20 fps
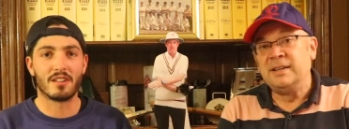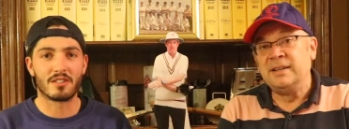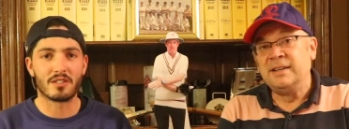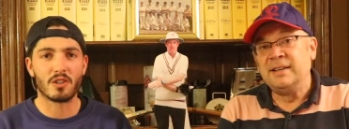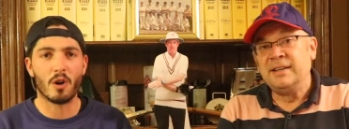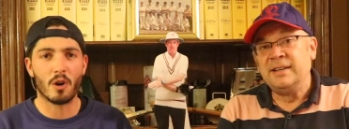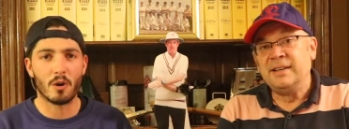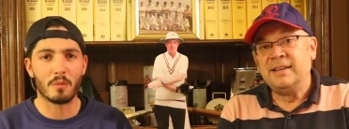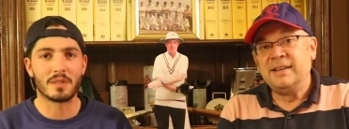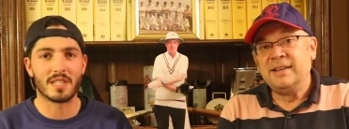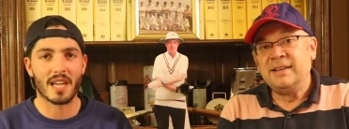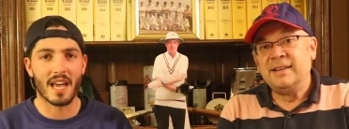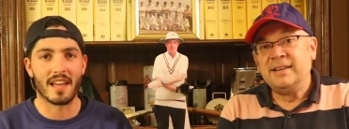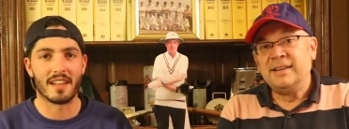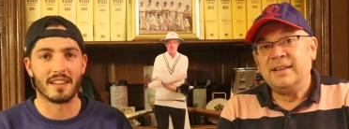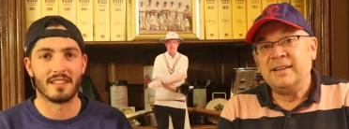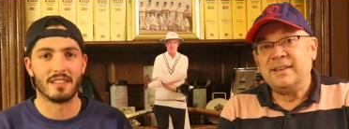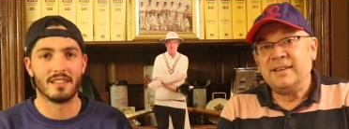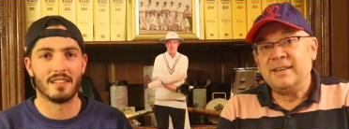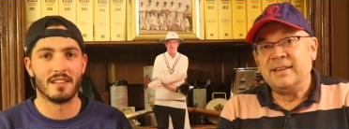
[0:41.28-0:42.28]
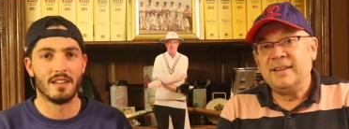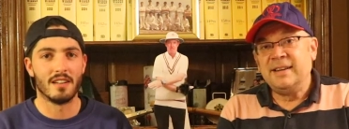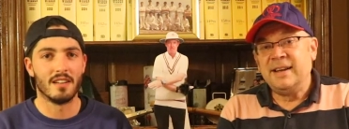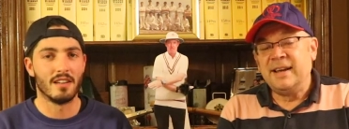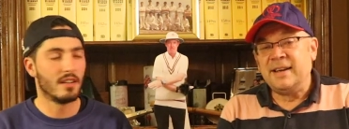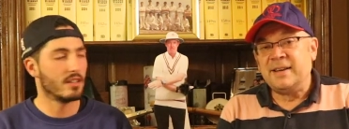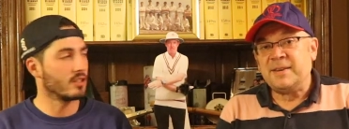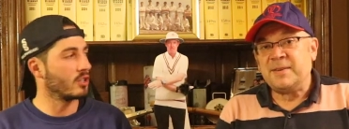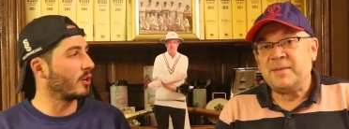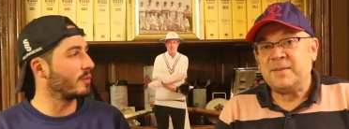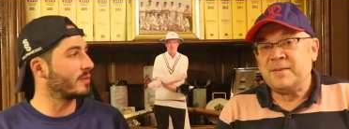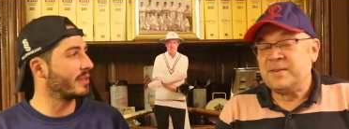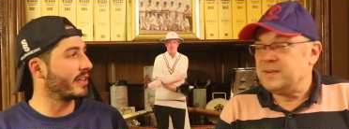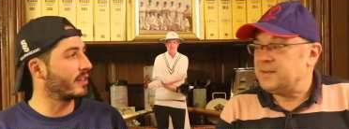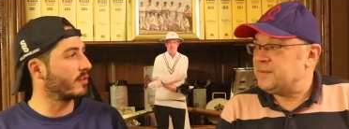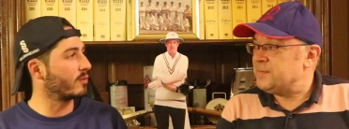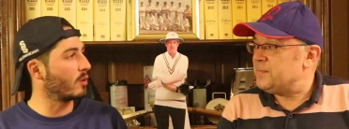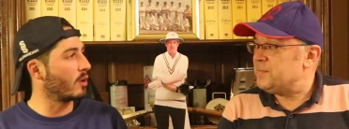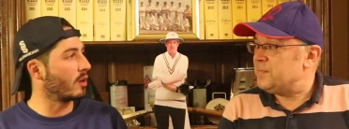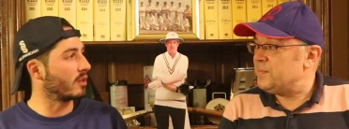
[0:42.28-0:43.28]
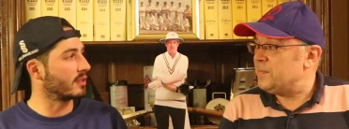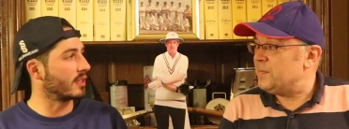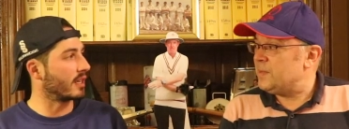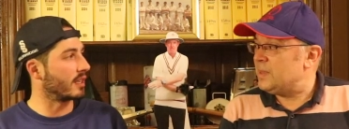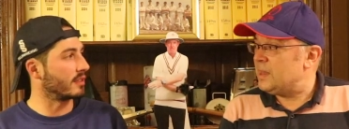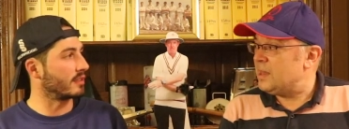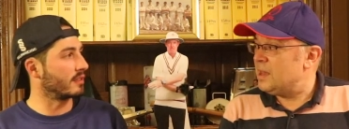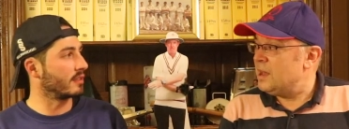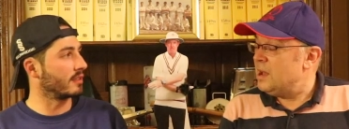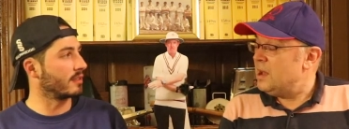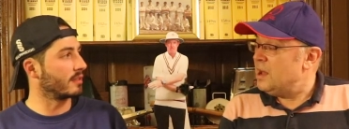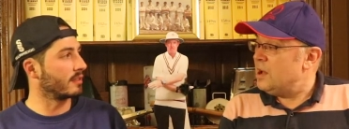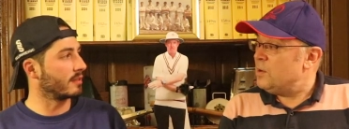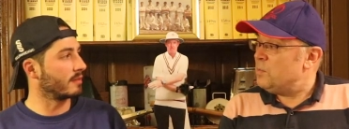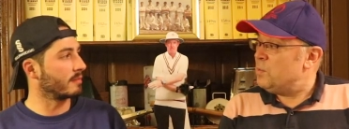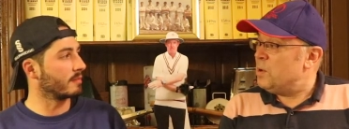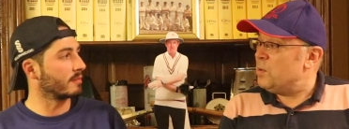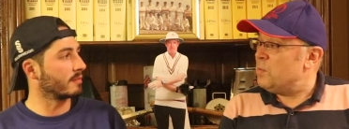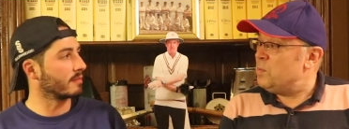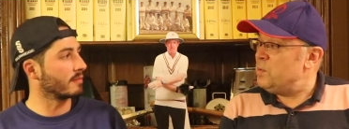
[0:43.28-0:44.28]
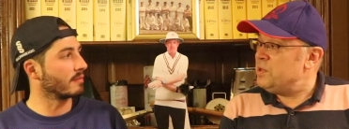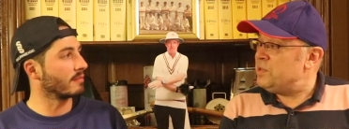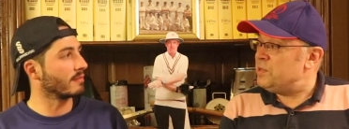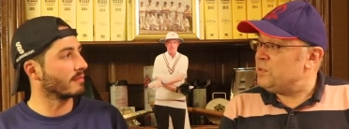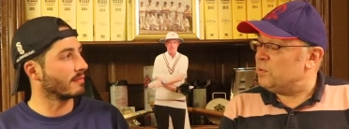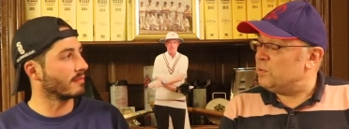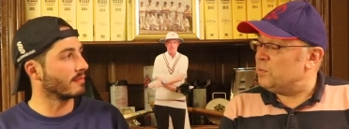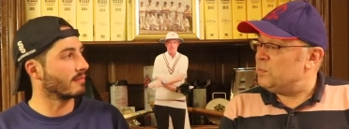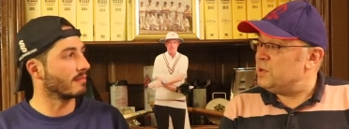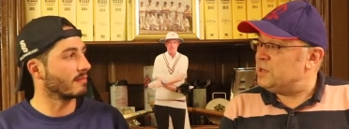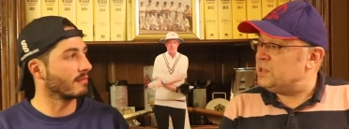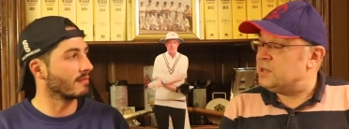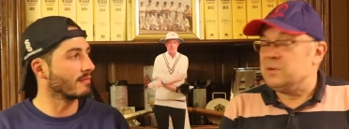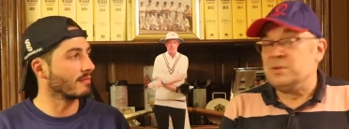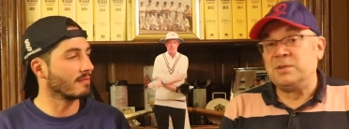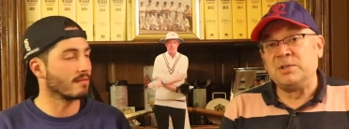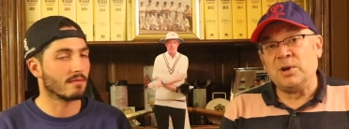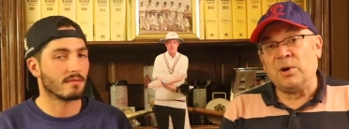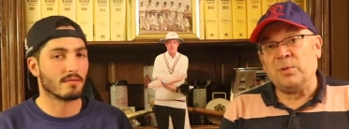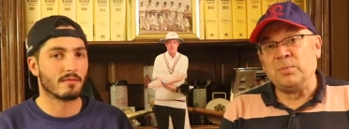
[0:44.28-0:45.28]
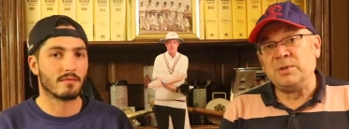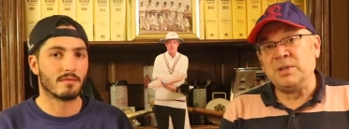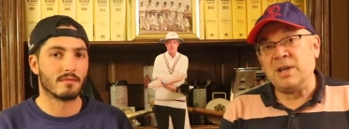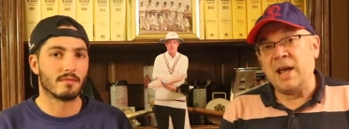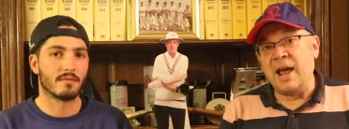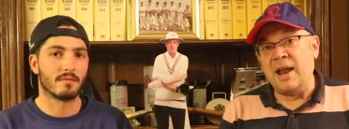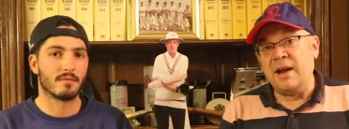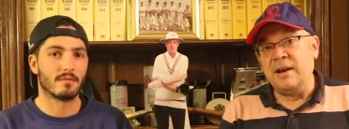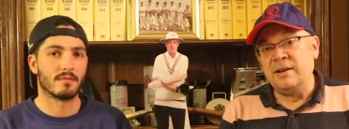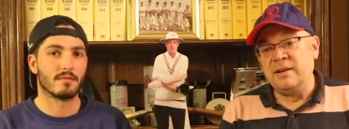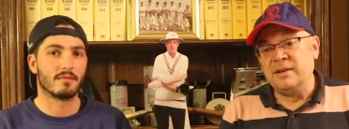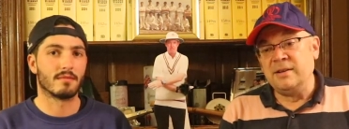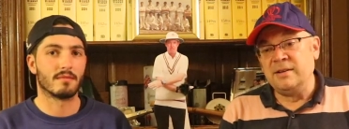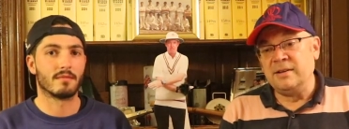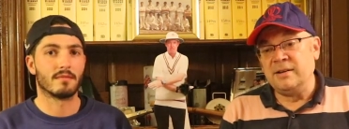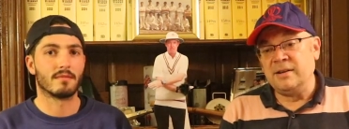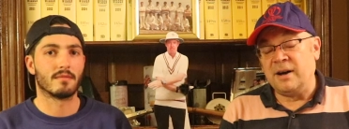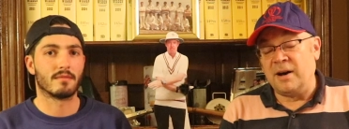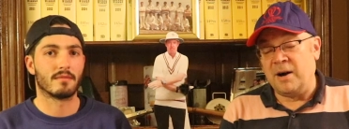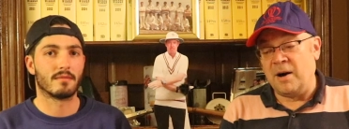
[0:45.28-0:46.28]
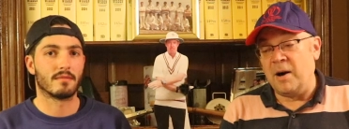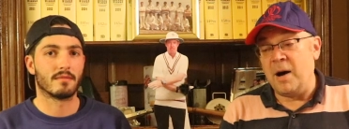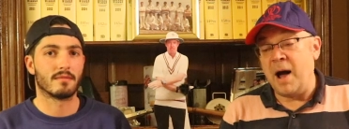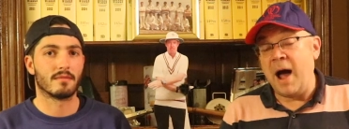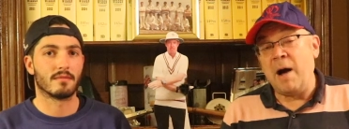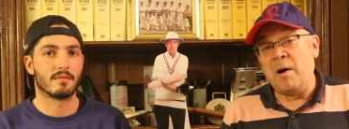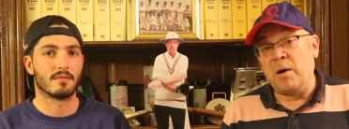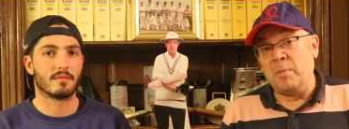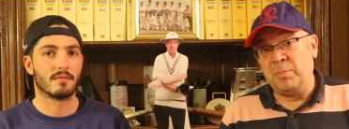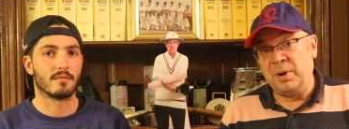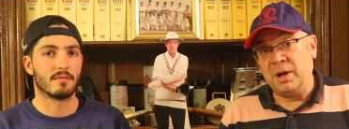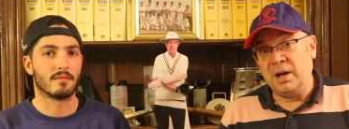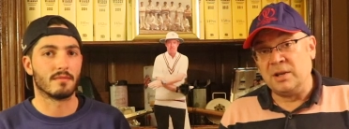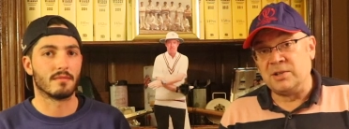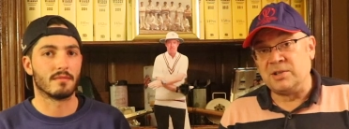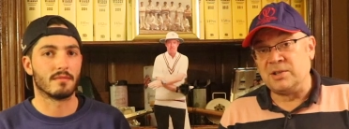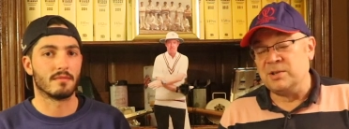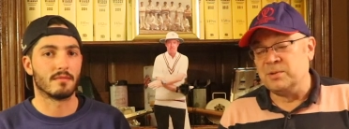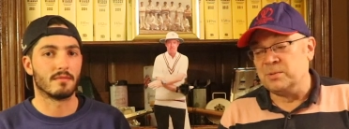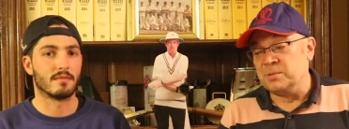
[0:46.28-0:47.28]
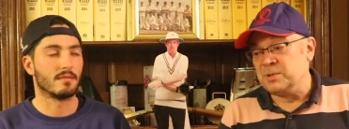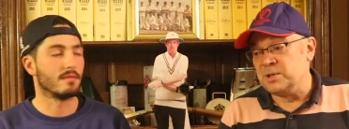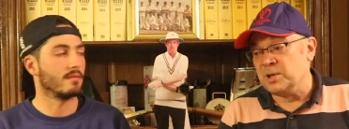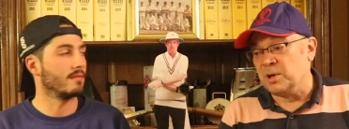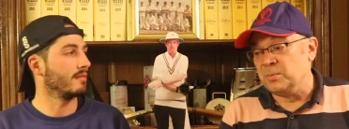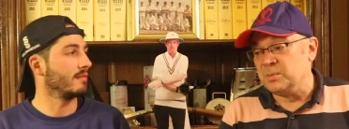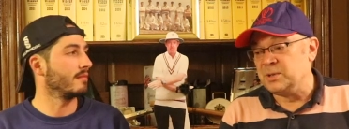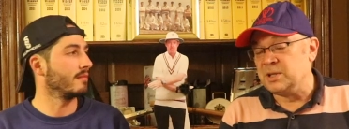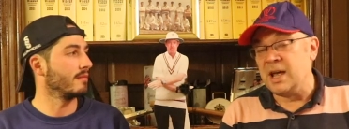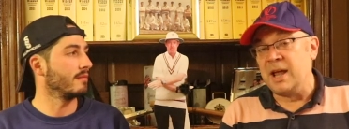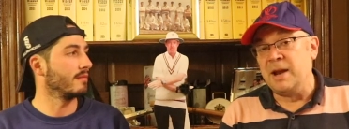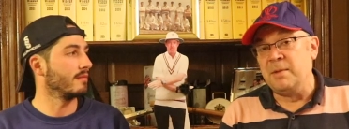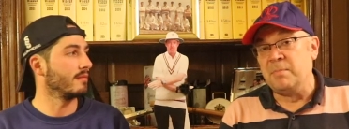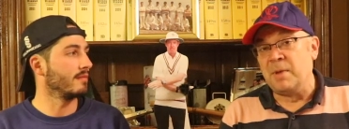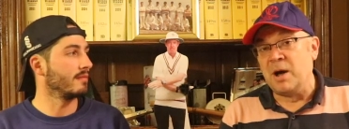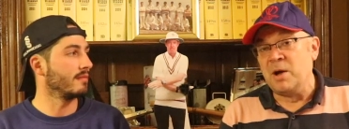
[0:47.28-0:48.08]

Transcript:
Speaker 1: A top 10?
Speaker 2: Yeah. Top 10 of what, Dan? Well, we thought we'd do top 10, our personal top 10